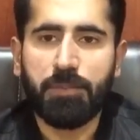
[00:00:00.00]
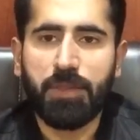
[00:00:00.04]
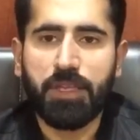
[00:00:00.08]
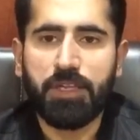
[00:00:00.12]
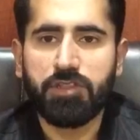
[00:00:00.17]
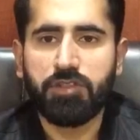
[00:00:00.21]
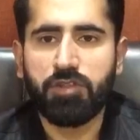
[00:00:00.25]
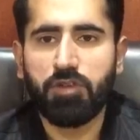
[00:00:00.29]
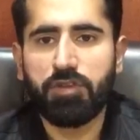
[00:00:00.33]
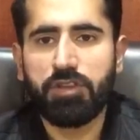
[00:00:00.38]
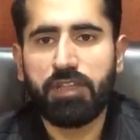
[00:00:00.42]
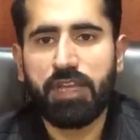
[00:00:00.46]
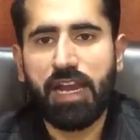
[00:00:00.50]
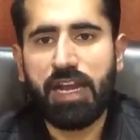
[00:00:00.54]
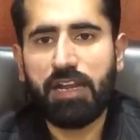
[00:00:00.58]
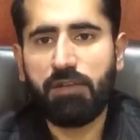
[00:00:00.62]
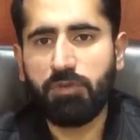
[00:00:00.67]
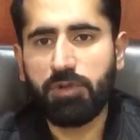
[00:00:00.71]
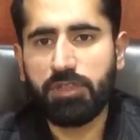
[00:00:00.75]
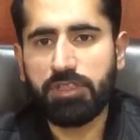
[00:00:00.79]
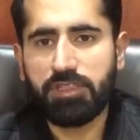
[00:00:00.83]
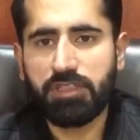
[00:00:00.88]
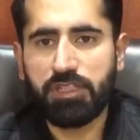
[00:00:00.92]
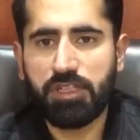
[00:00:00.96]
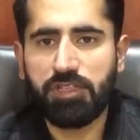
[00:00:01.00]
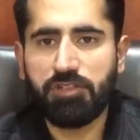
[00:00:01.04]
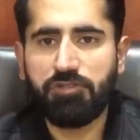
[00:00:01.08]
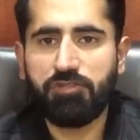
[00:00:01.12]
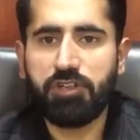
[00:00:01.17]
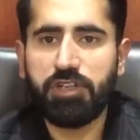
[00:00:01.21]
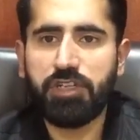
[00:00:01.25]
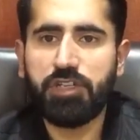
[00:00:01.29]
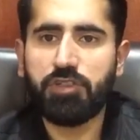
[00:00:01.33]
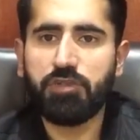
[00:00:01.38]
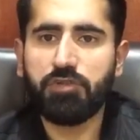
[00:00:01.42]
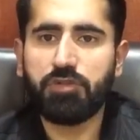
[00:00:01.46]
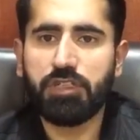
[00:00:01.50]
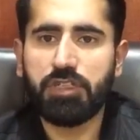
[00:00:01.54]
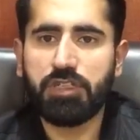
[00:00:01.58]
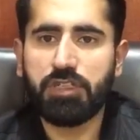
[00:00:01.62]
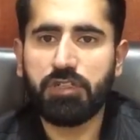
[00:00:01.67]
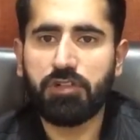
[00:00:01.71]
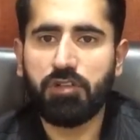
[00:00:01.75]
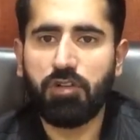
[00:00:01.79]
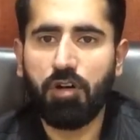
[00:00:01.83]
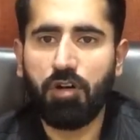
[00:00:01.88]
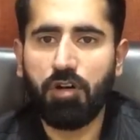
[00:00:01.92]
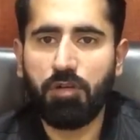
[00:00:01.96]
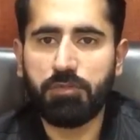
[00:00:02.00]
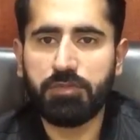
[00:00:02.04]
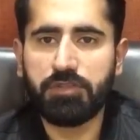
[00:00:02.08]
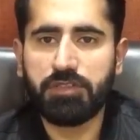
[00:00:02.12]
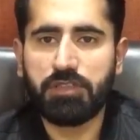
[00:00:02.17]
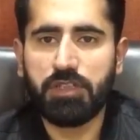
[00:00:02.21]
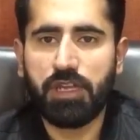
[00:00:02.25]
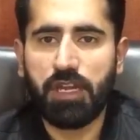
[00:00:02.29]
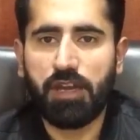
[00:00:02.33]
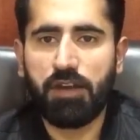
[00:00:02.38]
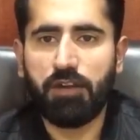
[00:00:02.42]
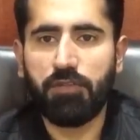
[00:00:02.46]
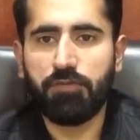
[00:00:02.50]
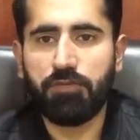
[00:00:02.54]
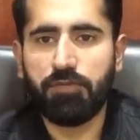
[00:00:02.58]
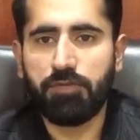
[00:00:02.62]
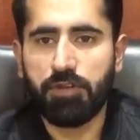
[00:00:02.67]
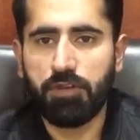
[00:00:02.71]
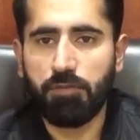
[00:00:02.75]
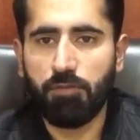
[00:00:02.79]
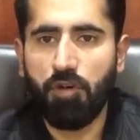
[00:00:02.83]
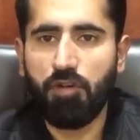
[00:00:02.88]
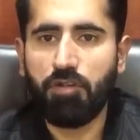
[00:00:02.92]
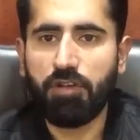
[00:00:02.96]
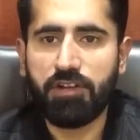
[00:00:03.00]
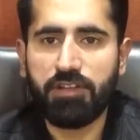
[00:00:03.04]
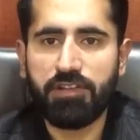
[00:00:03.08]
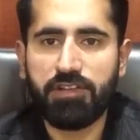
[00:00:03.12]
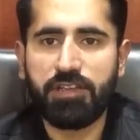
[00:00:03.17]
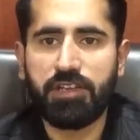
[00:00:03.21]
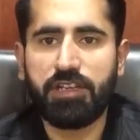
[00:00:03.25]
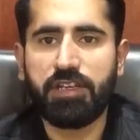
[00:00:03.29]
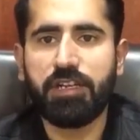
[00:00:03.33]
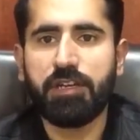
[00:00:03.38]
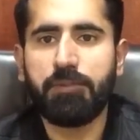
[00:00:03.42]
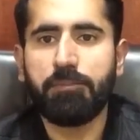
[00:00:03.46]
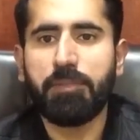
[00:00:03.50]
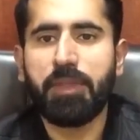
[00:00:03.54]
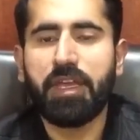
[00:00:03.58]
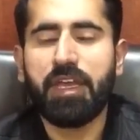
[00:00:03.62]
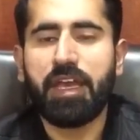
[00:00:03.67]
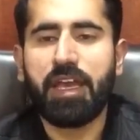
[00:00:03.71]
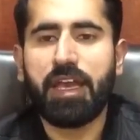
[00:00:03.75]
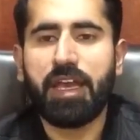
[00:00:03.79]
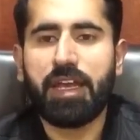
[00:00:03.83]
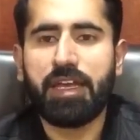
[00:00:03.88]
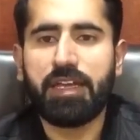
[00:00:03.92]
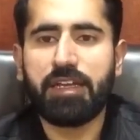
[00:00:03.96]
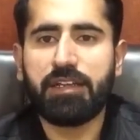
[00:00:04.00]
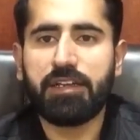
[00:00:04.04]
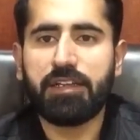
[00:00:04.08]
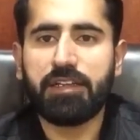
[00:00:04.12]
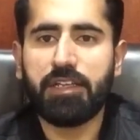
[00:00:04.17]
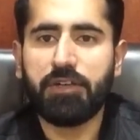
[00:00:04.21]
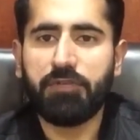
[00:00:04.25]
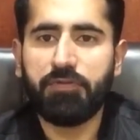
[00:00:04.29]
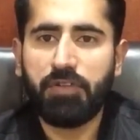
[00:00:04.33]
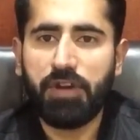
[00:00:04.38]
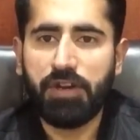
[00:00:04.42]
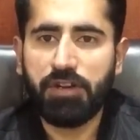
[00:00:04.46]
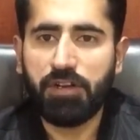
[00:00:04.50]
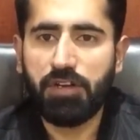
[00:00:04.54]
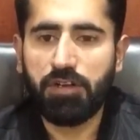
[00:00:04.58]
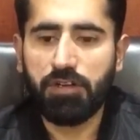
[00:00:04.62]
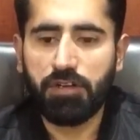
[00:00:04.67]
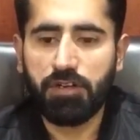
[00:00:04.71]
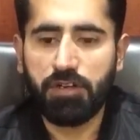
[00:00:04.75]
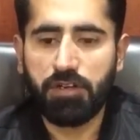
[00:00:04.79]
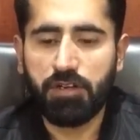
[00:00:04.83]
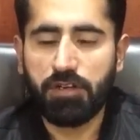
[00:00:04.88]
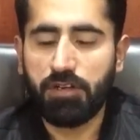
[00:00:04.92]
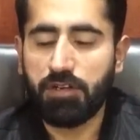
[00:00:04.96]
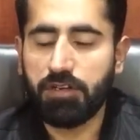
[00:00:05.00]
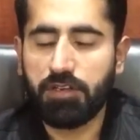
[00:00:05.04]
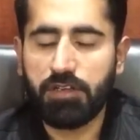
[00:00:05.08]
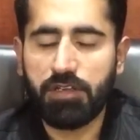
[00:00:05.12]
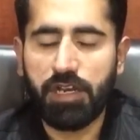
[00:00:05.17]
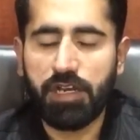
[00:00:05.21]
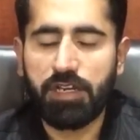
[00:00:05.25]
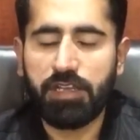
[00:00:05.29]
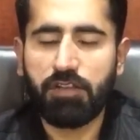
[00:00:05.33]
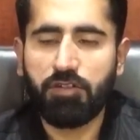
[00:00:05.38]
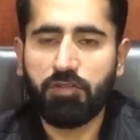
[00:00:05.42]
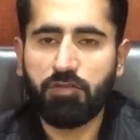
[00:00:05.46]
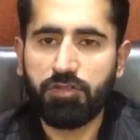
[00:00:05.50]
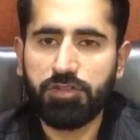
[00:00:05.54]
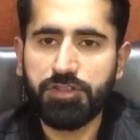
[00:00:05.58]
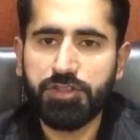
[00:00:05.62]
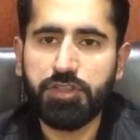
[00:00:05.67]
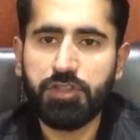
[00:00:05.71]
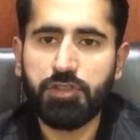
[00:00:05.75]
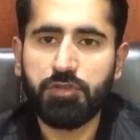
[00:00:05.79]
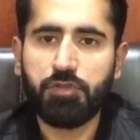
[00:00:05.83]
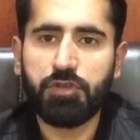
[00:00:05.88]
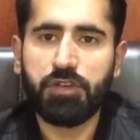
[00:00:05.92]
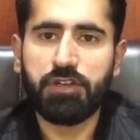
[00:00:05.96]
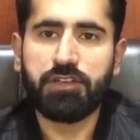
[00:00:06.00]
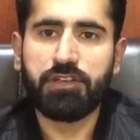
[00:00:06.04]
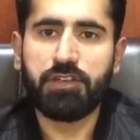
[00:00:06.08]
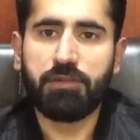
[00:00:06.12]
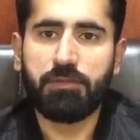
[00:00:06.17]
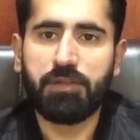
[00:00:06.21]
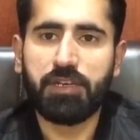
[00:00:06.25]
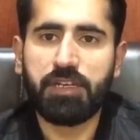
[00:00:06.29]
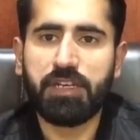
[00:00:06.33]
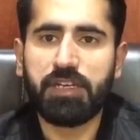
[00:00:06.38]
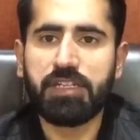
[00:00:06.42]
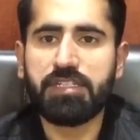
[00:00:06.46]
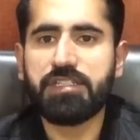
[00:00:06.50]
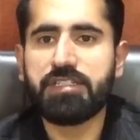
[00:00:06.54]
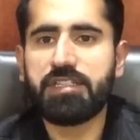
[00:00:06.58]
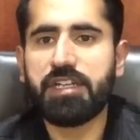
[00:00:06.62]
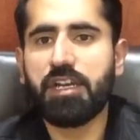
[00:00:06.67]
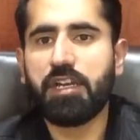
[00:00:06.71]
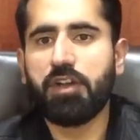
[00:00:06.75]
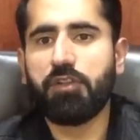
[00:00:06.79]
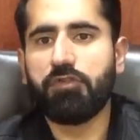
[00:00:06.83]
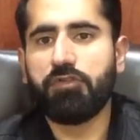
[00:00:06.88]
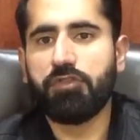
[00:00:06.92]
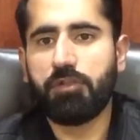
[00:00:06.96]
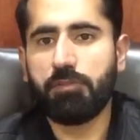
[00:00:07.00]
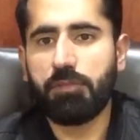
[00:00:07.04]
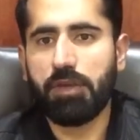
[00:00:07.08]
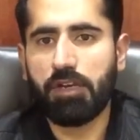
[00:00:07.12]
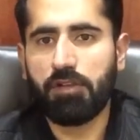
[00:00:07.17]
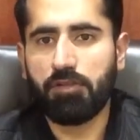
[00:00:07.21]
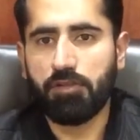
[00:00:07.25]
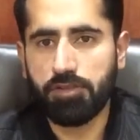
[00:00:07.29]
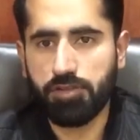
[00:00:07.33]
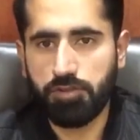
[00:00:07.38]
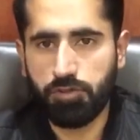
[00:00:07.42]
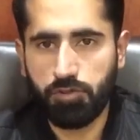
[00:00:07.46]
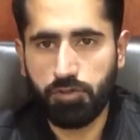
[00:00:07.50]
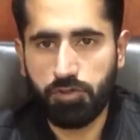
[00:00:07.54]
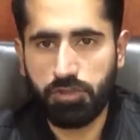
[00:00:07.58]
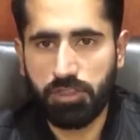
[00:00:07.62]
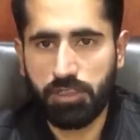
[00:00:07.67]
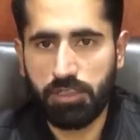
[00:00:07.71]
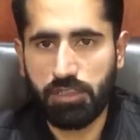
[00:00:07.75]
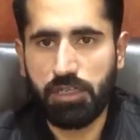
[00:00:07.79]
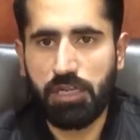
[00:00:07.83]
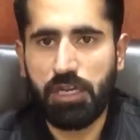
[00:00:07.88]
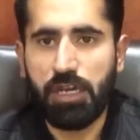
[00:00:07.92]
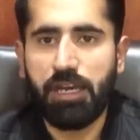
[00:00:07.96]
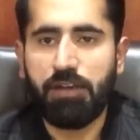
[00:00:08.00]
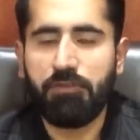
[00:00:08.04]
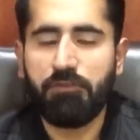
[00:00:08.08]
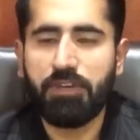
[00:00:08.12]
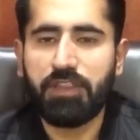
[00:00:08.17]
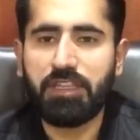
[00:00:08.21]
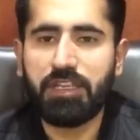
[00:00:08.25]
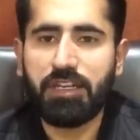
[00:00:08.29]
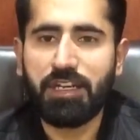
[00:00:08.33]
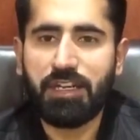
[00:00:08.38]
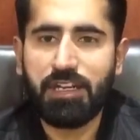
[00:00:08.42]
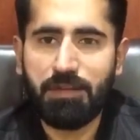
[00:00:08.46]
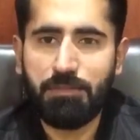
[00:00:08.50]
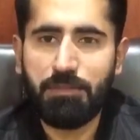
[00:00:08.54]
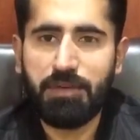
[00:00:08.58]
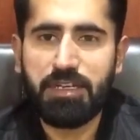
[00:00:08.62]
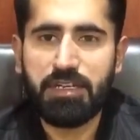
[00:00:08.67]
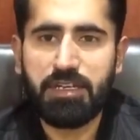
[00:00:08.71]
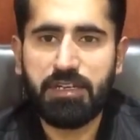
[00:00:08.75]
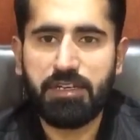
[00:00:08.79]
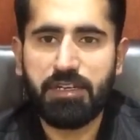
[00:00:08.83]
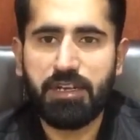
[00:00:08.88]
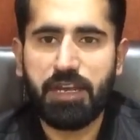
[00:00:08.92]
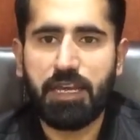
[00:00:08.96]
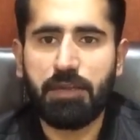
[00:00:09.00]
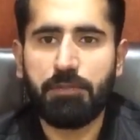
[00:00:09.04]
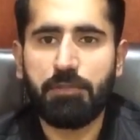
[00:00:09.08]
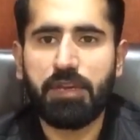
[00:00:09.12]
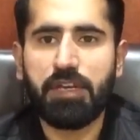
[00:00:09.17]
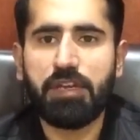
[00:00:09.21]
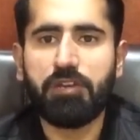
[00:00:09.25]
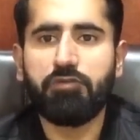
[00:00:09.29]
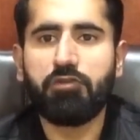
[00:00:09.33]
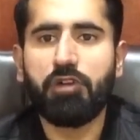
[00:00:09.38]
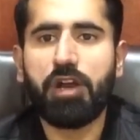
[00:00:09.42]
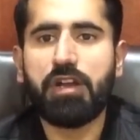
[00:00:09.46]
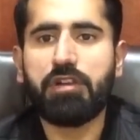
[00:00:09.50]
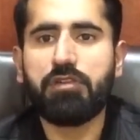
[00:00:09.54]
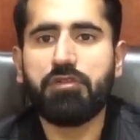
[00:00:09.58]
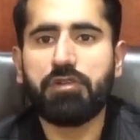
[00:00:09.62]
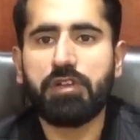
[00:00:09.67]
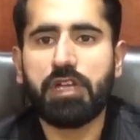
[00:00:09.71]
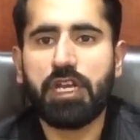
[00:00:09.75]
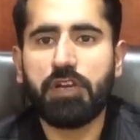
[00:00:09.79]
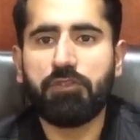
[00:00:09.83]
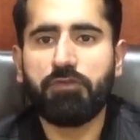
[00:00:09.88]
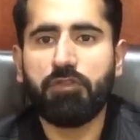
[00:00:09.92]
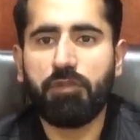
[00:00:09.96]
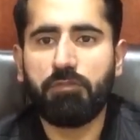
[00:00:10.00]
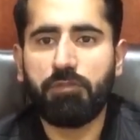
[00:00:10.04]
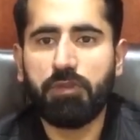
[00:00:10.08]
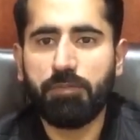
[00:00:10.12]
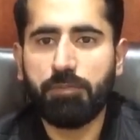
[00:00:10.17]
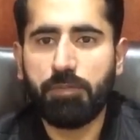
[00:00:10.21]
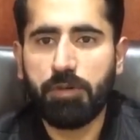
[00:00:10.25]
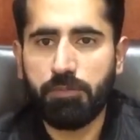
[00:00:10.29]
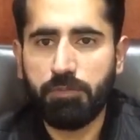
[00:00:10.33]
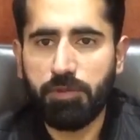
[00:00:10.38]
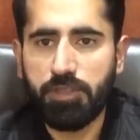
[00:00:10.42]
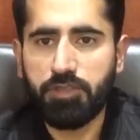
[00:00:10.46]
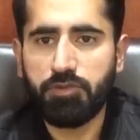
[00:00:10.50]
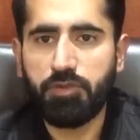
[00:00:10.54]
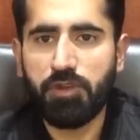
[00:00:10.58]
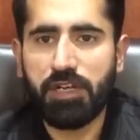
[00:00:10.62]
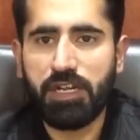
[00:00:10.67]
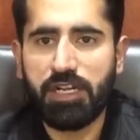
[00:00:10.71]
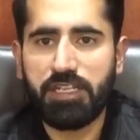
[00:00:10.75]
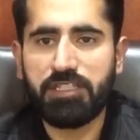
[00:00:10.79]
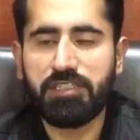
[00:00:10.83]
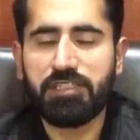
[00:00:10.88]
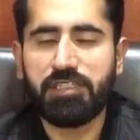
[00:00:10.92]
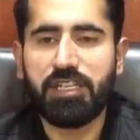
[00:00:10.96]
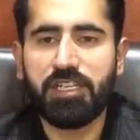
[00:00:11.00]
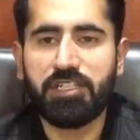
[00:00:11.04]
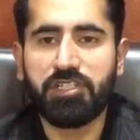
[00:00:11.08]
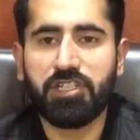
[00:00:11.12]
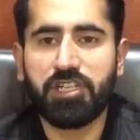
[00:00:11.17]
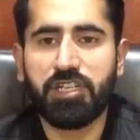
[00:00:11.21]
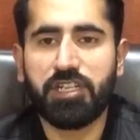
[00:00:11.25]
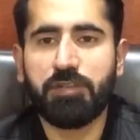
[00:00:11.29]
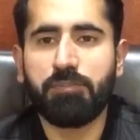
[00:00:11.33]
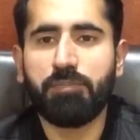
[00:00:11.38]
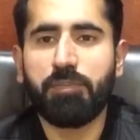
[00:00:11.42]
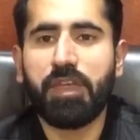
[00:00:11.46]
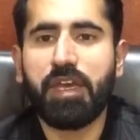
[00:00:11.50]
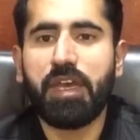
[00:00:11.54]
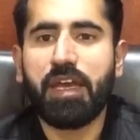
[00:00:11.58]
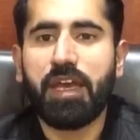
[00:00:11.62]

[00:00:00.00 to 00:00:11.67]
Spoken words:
So that was contrary to the norms of democracy, and the federal and the Constituent Assembly, instead of framing constitution within a limited time, it tried to take form of perpetual legislature,